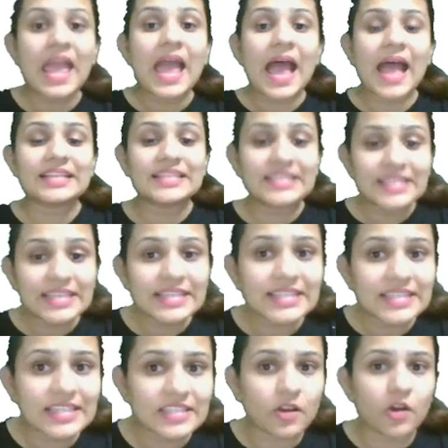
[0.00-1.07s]
And
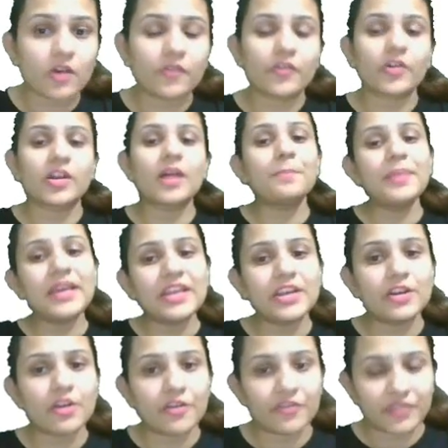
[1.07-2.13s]
since is for a
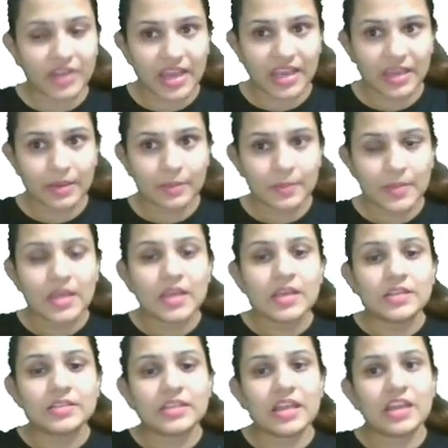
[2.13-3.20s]
period of time.
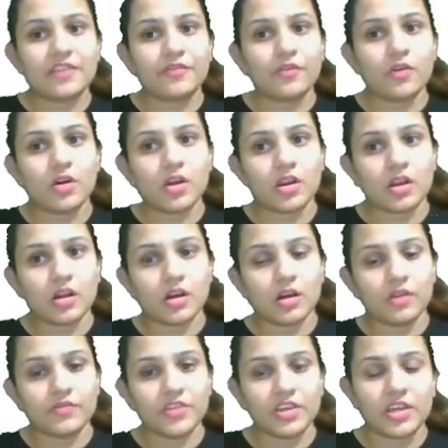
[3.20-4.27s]
Therefore,
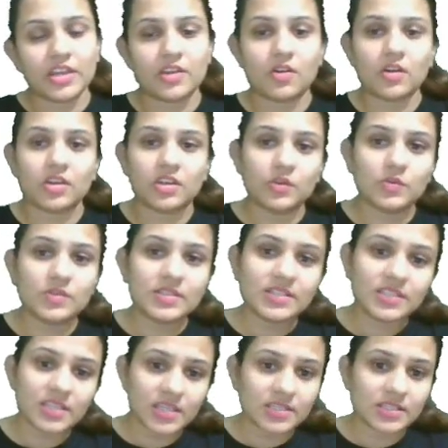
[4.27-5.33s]
we cannot use
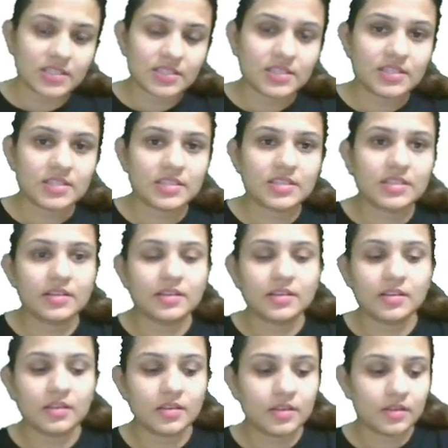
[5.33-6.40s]
since.
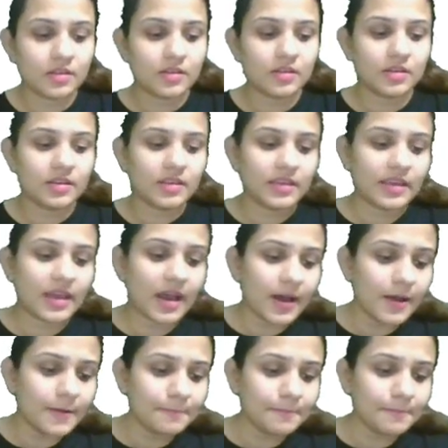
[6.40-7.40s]
Yeah?